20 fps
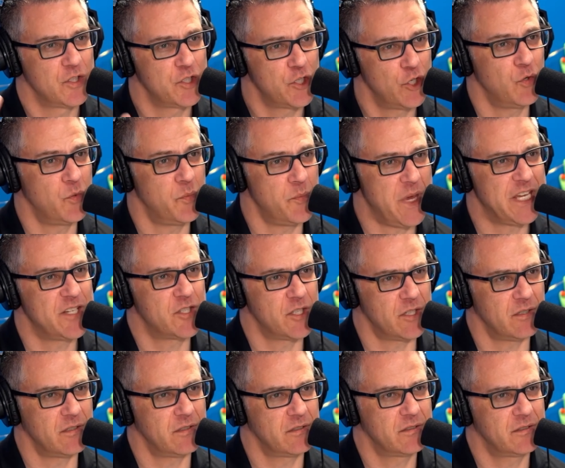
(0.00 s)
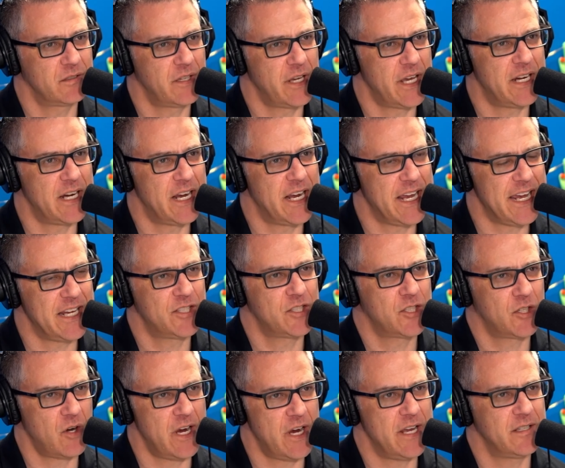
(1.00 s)
two major
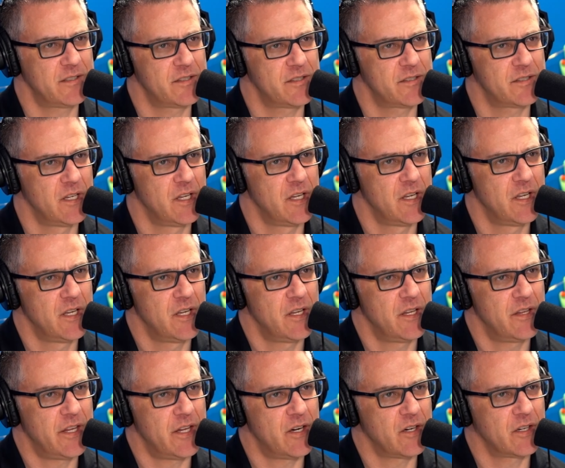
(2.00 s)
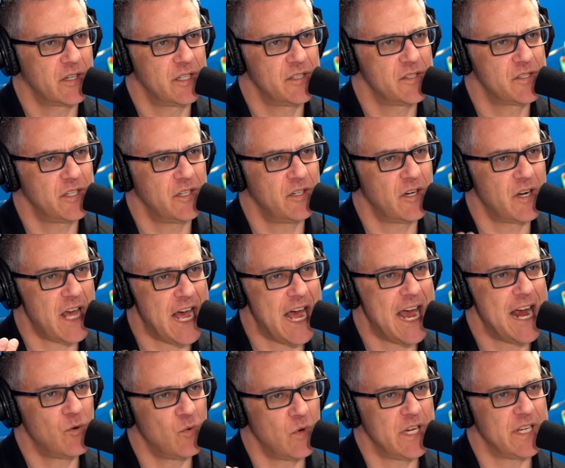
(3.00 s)
NIH grants that are considered
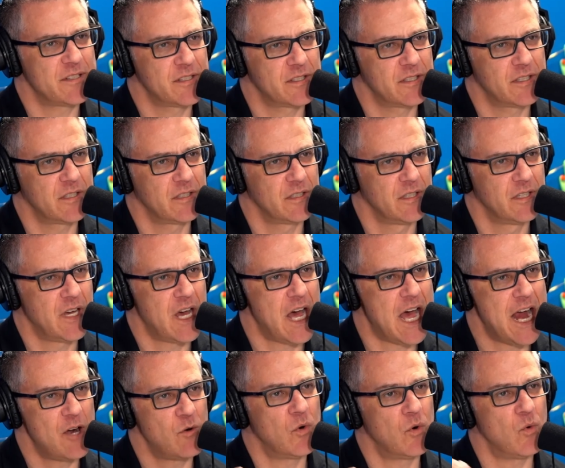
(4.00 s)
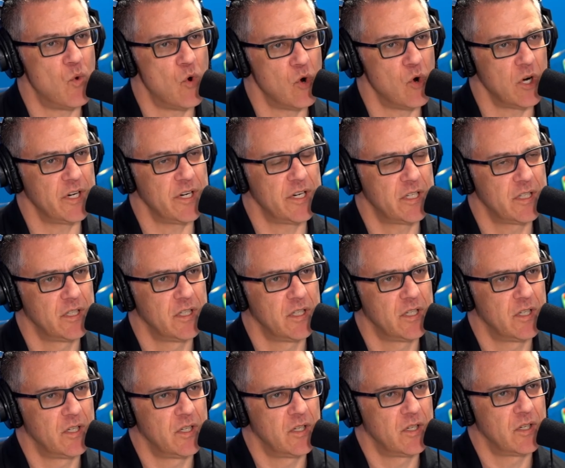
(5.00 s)
high risk, high reward
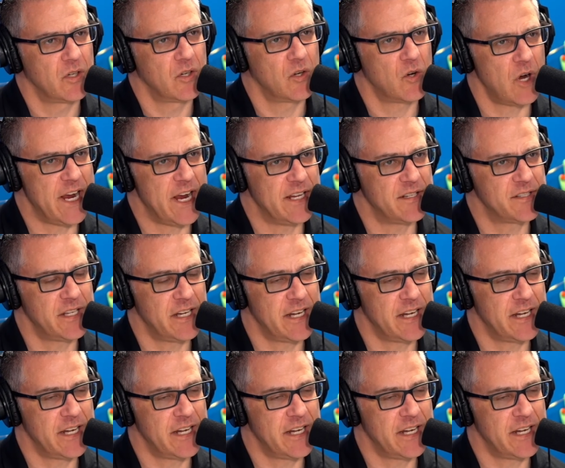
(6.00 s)
grants.